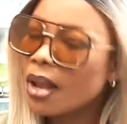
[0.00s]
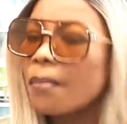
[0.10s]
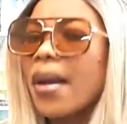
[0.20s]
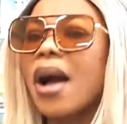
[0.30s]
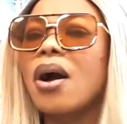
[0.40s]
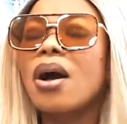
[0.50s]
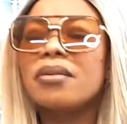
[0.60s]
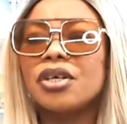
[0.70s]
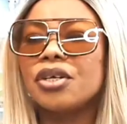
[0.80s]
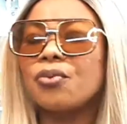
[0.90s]
but
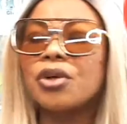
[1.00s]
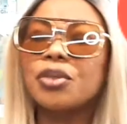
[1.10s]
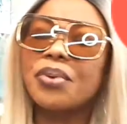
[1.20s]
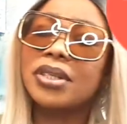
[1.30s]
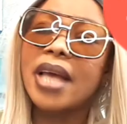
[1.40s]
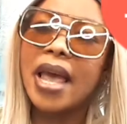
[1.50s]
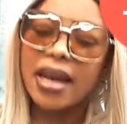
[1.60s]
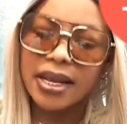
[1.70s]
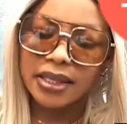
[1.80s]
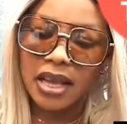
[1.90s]
you want to pretend
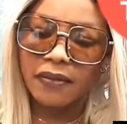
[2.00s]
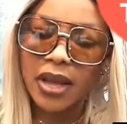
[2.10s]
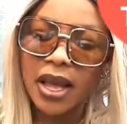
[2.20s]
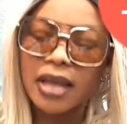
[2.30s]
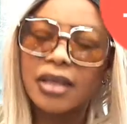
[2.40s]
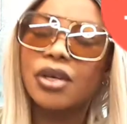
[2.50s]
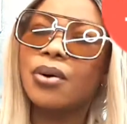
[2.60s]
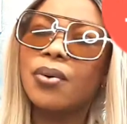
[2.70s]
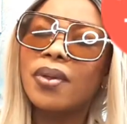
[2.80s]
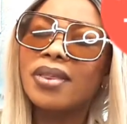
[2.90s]
as if
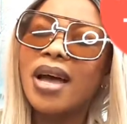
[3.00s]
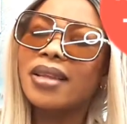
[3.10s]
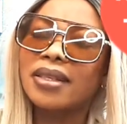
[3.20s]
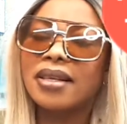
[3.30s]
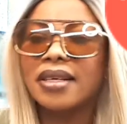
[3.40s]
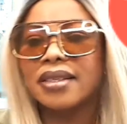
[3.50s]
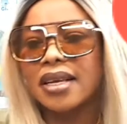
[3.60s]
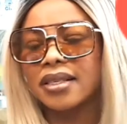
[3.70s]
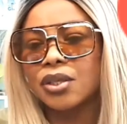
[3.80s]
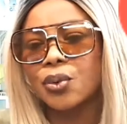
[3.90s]
that doesn't
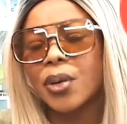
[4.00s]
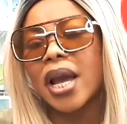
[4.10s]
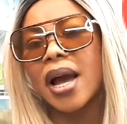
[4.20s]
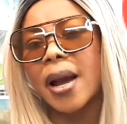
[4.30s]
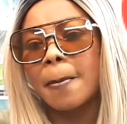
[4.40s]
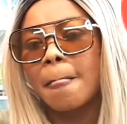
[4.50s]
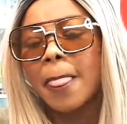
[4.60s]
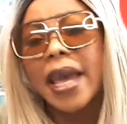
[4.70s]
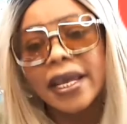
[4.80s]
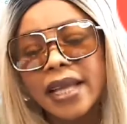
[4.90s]
exist. Sweetheart,
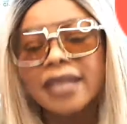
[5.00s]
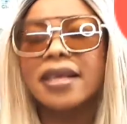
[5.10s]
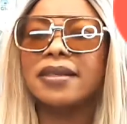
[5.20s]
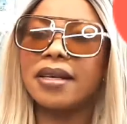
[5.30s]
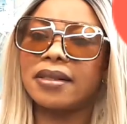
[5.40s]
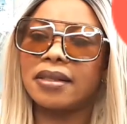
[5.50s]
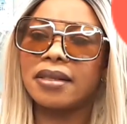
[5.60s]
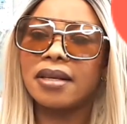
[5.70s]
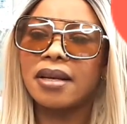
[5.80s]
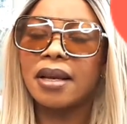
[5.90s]
it does exist.
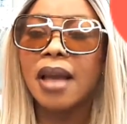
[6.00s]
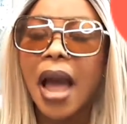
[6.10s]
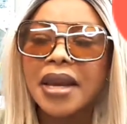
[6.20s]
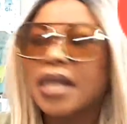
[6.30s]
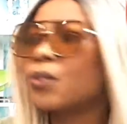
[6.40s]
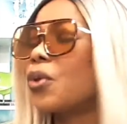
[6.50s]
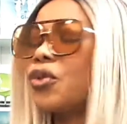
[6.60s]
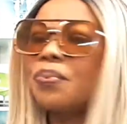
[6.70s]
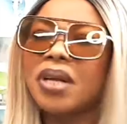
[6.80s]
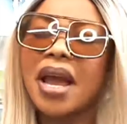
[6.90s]
Ghanaians want
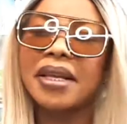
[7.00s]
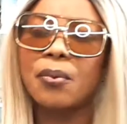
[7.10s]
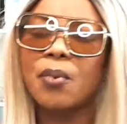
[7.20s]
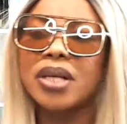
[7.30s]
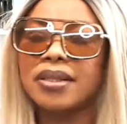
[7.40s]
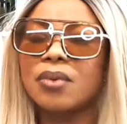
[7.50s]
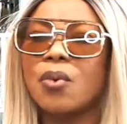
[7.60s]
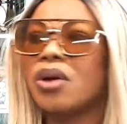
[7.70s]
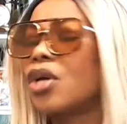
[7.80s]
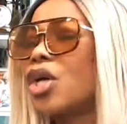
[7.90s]
to be like the Western
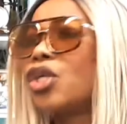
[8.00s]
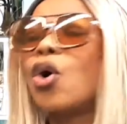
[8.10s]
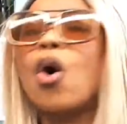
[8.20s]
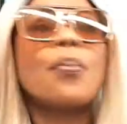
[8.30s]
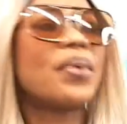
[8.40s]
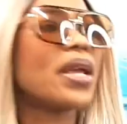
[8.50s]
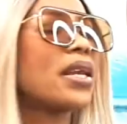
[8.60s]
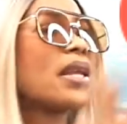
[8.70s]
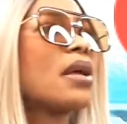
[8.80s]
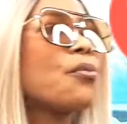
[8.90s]
world. You're copying
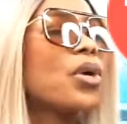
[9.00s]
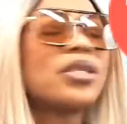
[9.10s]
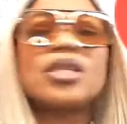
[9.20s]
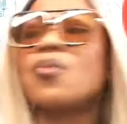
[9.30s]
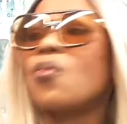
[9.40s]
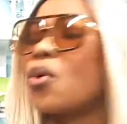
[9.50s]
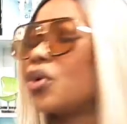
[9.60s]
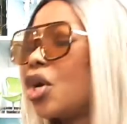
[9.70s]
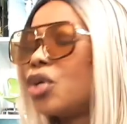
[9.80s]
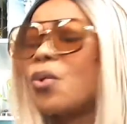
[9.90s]
the Western world.
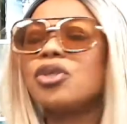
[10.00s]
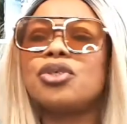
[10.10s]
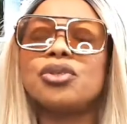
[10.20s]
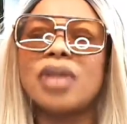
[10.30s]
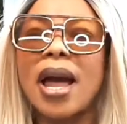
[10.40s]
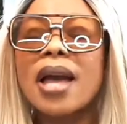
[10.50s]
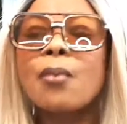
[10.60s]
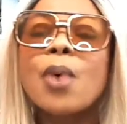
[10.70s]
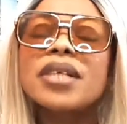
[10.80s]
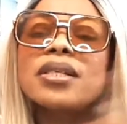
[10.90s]
You want to do that.
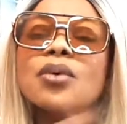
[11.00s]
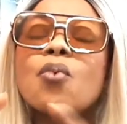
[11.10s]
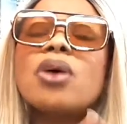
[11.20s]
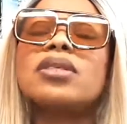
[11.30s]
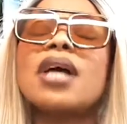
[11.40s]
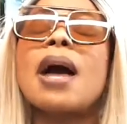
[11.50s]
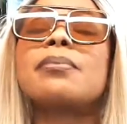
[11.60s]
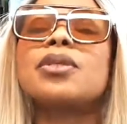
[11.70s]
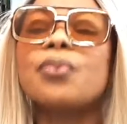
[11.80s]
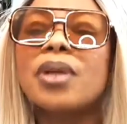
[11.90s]
Western world
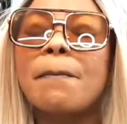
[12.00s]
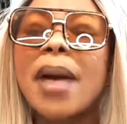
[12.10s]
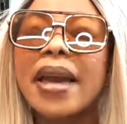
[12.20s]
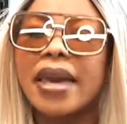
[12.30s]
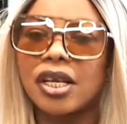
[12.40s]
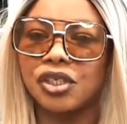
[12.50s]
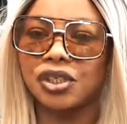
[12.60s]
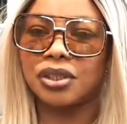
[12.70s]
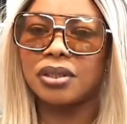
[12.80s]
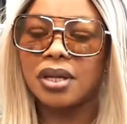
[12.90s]
comes with a package.